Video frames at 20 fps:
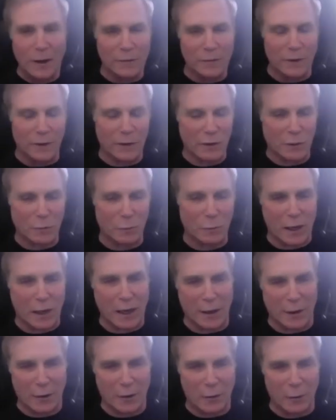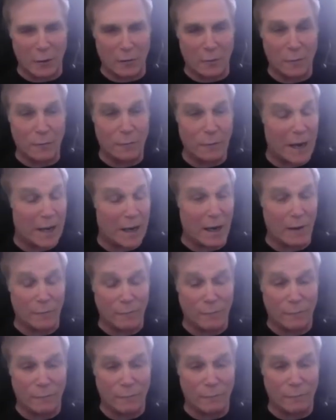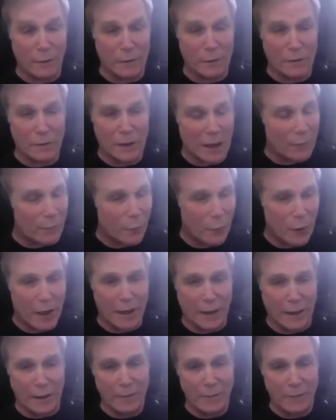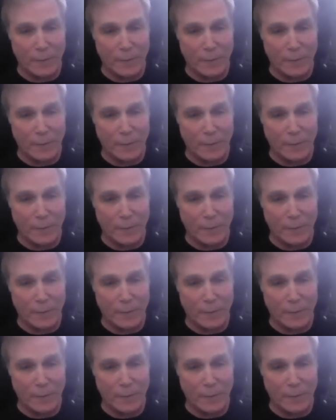this is what I earned. I got, it's not free.